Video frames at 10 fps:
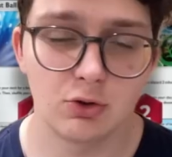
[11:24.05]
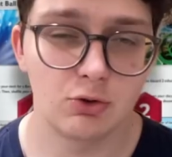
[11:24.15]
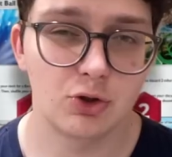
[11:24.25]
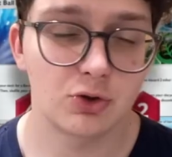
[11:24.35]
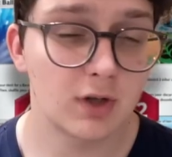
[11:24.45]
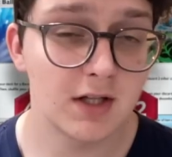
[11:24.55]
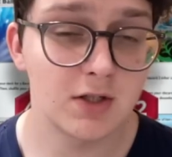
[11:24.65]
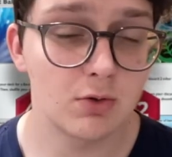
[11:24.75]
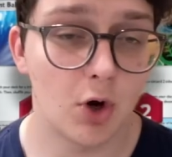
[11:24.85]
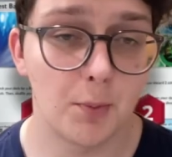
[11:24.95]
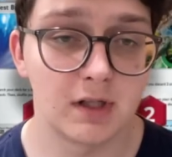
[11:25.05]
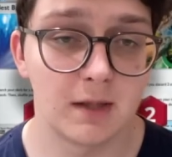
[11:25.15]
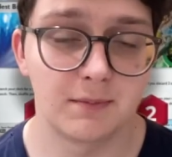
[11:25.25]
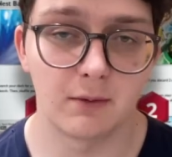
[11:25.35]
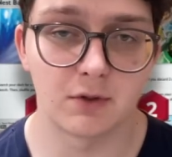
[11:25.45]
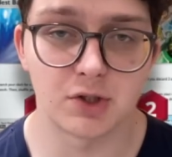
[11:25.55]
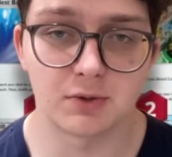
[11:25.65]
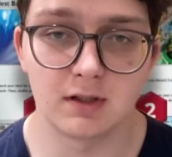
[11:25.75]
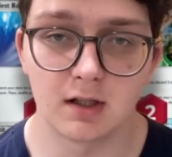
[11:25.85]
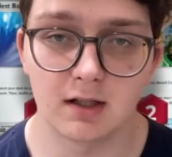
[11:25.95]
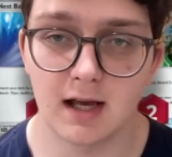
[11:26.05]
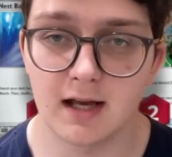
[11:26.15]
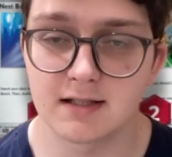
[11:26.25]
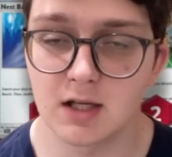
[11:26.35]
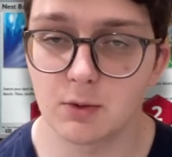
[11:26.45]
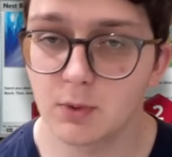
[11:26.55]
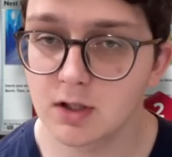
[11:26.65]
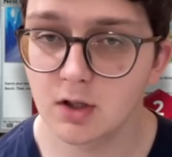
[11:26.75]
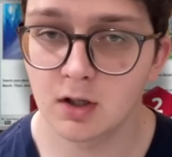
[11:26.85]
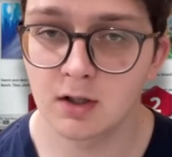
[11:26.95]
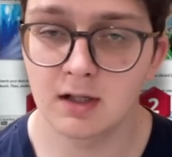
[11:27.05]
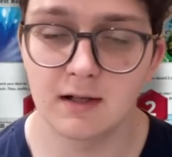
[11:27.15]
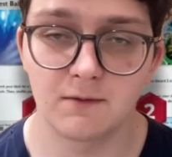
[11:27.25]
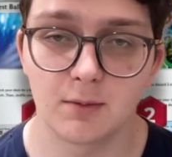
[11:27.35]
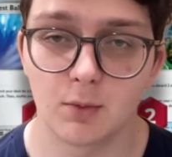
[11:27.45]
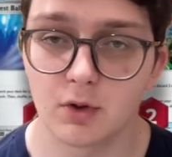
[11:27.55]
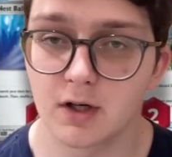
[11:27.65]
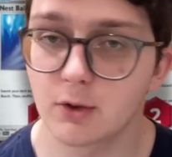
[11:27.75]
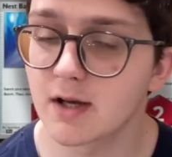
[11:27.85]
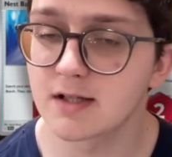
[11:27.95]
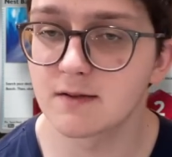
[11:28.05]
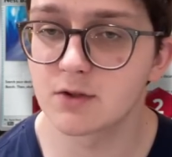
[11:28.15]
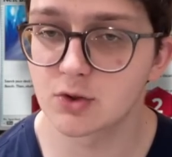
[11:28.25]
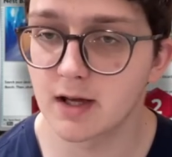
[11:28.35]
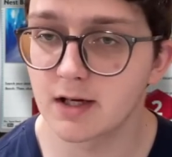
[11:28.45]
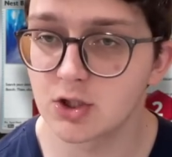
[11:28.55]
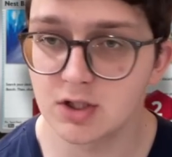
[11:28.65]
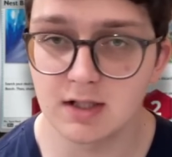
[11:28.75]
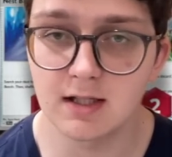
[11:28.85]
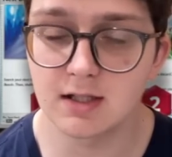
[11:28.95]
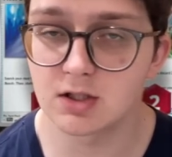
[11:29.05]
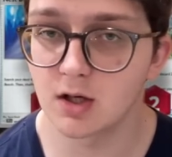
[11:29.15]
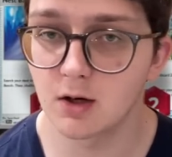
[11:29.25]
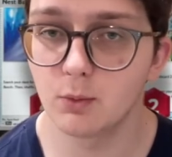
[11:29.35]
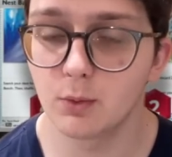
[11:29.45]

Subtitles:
to try to open up that retreat lock as a win con if your more aggressive strategy is not